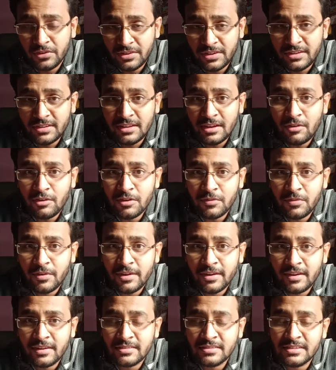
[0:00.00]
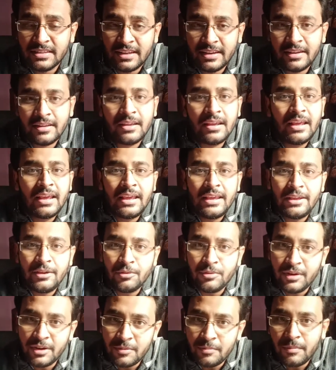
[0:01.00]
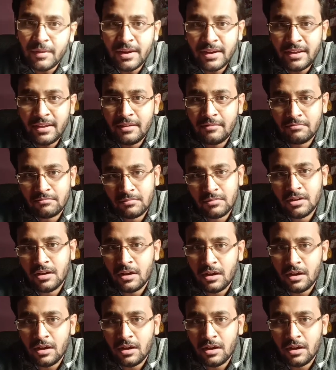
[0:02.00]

visit the conference, then you need money